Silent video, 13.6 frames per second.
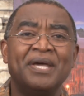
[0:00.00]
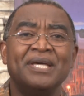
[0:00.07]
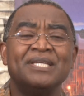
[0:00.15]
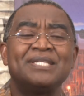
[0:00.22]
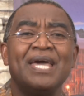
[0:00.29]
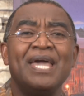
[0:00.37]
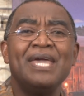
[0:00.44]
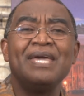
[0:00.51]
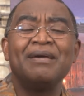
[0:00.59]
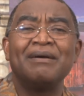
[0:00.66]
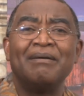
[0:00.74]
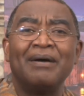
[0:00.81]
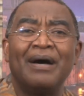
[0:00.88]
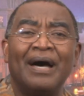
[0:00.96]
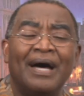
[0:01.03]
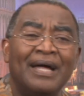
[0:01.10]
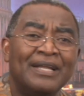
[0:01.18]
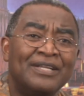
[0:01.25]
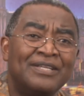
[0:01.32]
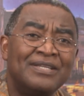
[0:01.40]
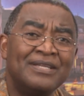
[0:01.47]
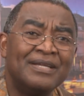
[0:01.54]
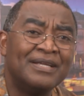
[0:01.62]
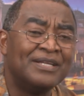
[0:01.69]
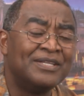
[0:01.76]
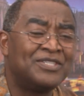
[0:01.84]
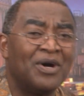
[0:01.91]
saying, Dr.
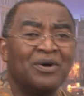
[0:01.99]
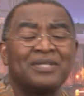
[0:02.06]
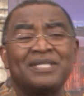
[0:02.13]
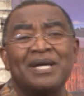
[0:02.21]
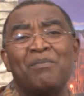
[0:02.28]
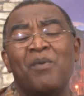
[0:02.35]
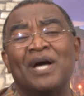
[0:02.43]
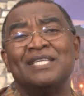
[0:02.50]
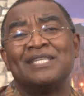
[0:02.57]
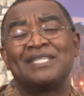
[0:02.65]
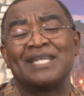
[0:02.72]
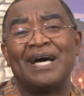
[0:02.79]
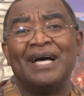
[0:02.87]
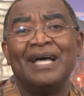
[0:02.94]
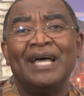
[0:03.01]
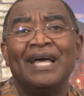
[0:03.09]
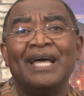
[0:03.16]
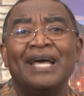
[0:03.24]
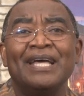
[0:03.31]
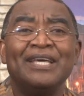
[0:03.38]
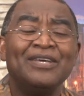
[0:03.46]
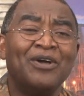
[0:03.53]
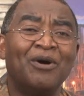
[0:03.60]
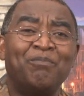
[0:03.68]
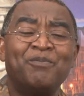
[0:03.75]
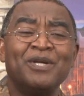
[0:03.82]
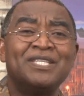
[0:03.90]
Mwansa,
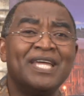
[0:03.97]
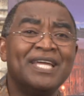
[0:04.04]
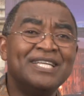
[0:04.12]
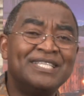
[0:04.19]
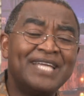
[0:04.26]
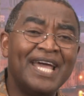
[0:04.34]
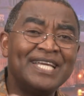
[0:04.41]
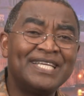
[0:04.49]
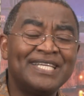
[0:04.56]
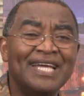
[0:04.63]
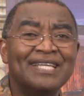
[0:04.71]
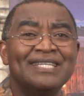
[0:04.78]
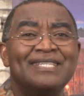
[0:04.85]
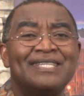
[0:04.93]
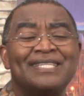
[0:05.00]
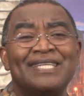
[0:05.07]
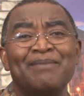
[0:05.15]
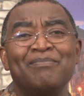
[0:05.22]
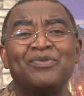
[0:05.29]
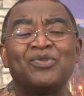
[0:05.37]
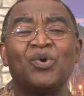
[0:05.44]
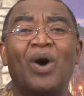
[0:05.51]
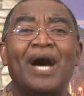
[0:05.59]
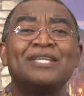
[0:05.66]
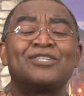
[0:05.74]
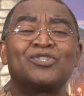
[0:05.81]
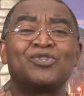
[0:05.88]
your presentations seem to
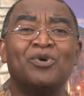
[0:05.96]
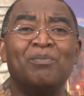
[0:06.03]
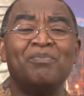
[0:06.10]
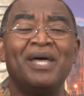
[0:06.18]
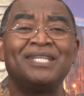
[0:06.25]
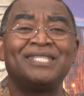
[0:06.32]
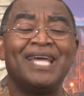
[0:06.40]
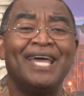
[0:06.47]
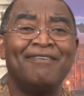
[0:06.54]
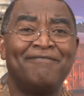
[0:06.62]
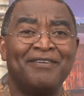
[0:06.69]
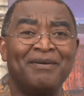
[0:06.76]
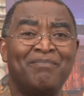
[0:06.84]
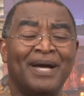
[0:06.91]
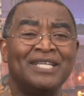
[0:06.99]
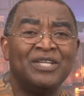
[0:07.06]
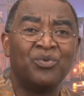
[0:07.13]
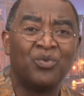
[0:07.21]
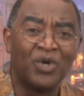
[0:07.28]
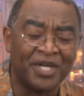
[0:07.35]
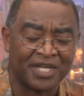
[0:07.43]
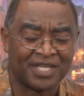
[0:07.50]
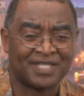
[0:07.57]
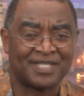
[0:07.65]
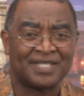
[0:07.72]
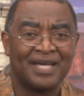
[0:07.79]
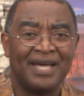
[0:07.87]
assume that everybody
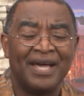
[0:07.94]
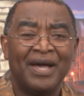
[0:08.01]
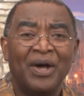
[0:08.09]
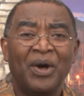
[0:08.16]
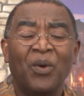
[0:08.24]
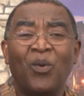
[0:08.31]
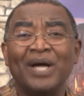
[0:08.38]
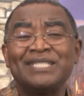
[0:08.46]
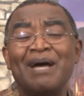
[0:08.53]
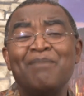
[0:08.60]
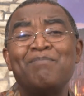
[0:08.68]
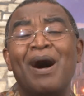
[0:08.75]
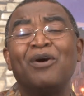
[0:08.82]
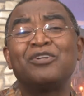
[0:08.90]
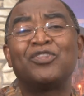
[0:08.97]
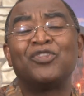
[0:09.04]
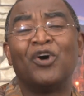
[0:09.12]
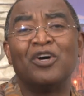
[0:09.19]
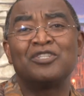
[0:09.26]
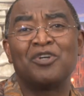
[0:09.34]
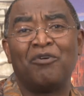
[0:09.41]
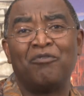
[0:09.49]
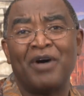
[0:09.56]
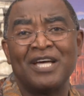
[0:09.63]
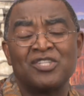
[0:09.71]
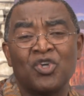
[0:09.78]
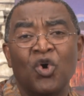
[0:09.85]
works. What about those of
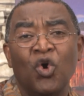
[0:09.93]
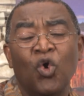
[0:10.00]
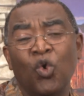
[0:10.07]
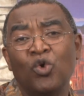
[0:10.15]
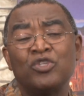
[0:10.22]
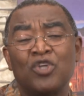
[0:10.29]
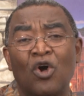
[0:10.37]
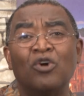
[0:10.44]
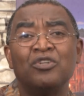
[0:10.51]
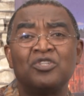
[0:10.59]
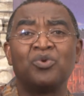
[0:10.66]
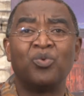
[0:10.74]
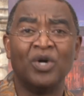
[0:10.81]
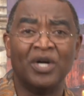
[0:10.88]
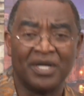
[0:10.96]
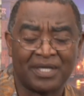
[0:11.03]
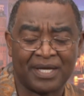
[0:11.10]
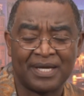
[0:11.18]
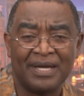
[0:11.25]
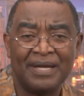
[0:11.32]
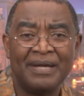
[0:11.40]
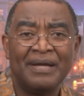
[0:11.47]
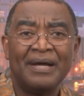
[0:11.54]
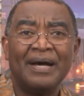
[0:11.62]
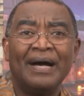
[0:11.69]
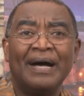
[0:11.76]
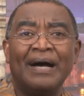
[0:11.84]
us who don't work?
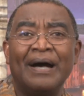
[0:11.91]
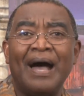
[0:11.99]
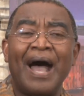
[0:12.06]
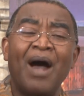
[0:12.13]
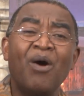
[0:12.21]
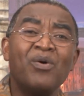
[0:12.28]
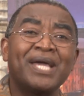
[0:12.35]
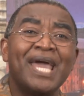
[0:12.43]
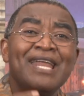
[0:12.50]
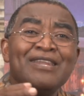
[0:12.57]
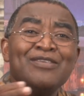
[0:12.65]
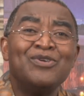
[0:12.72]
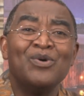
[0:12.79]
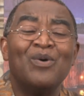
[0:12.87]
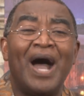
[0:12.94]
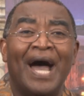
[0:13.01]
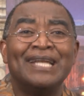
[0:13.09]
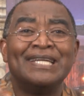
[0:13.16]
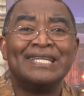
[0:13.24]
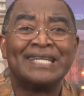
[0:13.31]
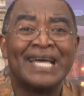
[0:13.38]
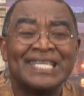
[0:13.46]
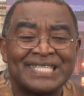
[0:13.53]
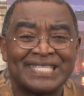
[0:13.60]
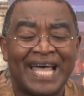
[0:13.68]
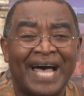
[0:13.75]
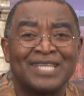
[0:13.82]
How can you
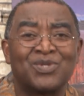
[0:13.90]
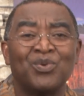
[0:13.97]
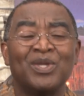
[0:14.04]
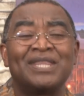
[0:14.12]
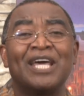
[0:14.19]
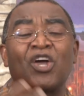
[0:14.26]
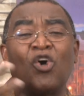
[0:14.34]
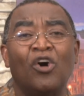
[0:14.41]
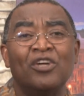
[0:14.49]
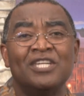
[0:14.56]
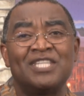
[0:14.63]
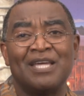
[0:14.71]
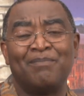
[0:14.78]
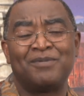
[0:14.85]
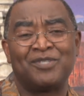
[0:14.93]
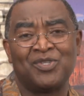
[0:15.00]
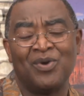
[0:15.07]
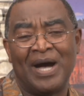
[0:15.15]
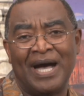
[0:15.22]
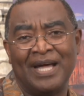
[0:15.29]
address us with the concepts you are